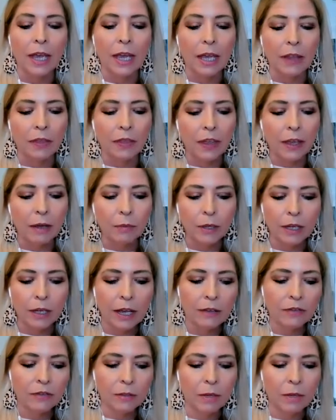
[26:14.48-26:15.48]
and they would
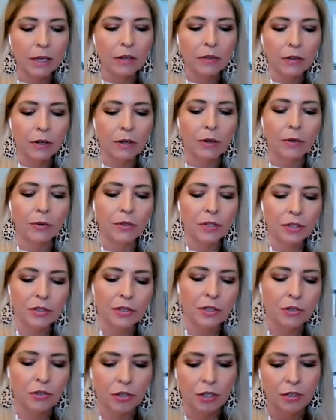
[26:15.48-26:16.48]
have to make their own
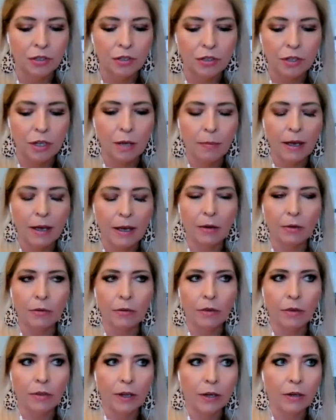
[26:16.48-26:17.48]
decisions about
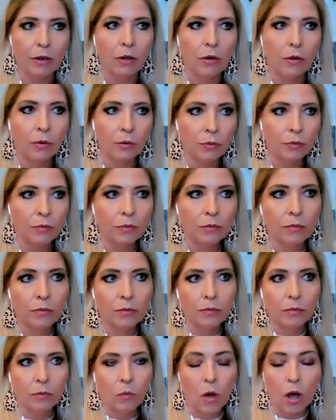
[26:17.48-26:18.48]
their own
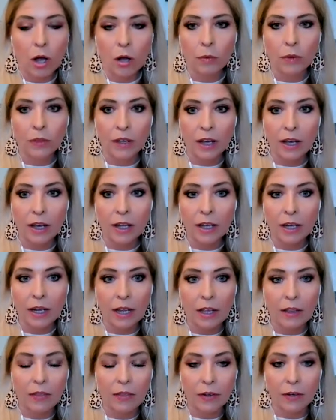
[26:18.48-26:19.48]
walk with
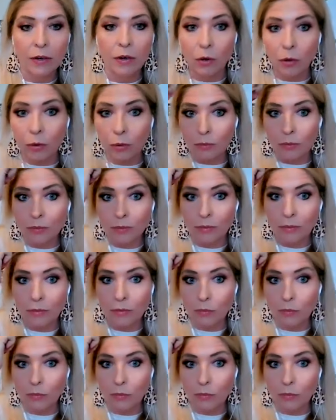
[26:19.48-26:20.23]
God and their own